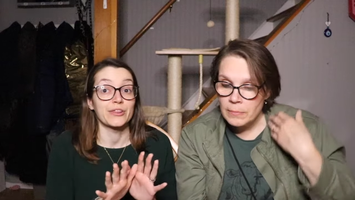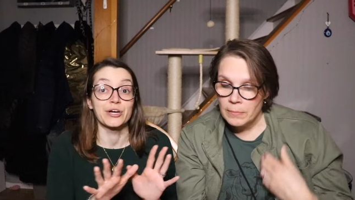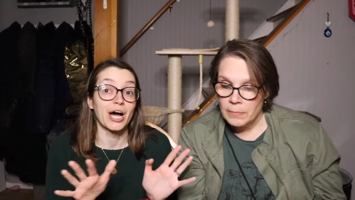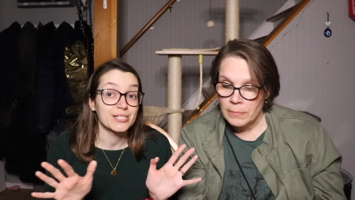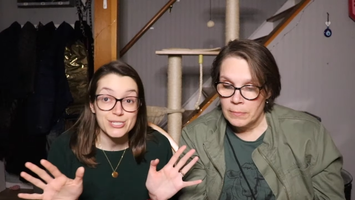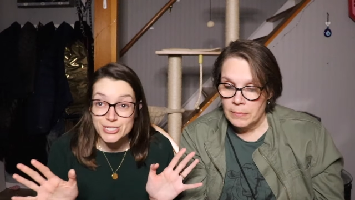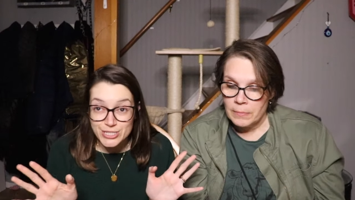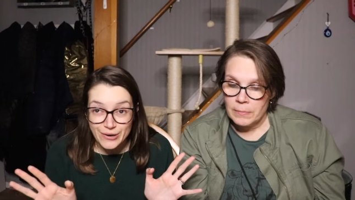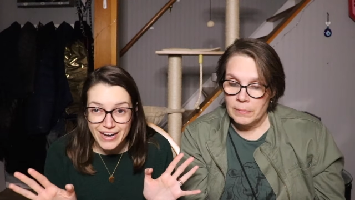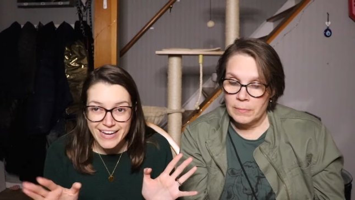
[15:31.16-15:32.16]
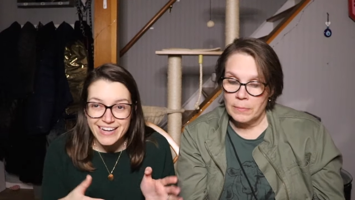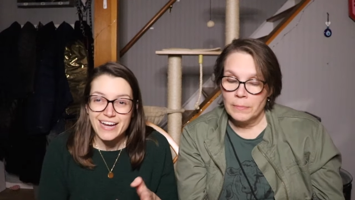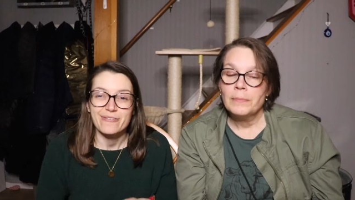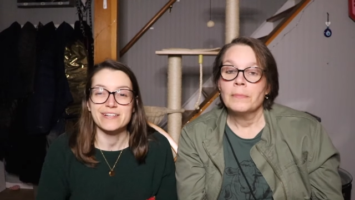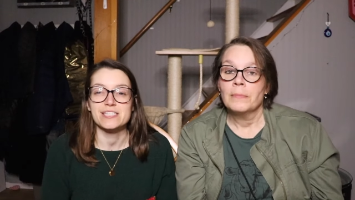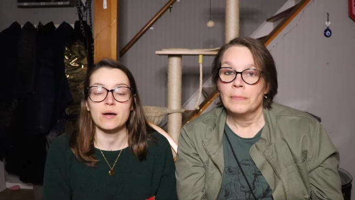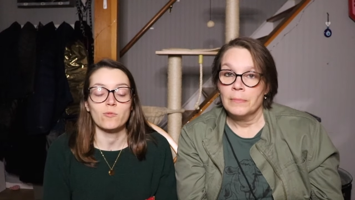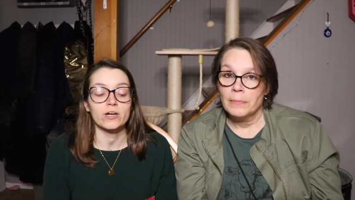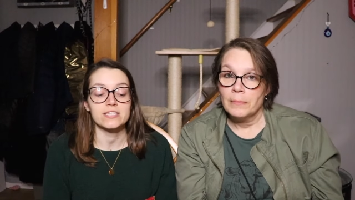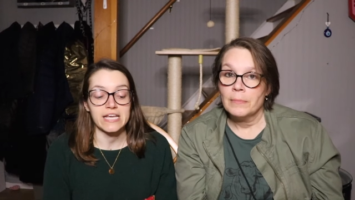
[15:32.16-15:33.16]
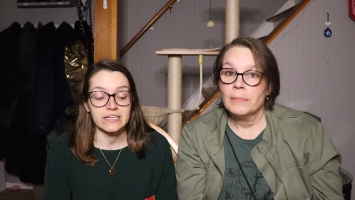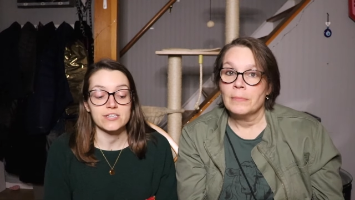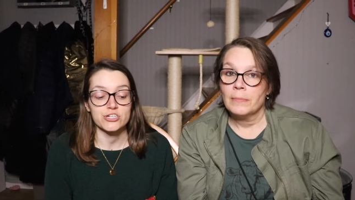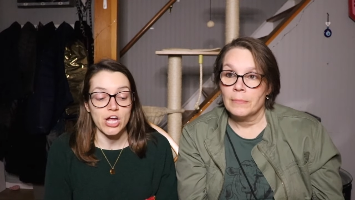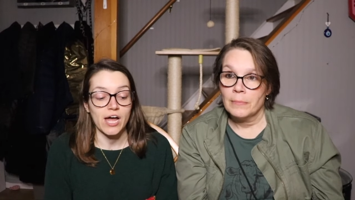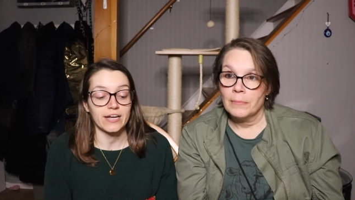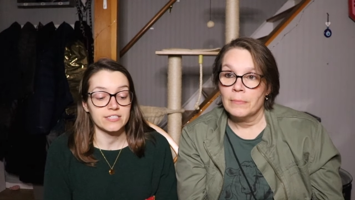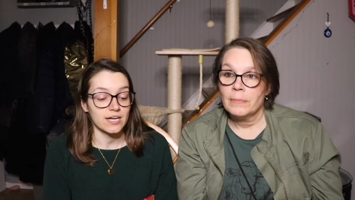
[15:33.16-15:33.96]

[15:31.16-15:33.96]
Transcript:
Speaker 1: the guts to do it, when someone takes a shot at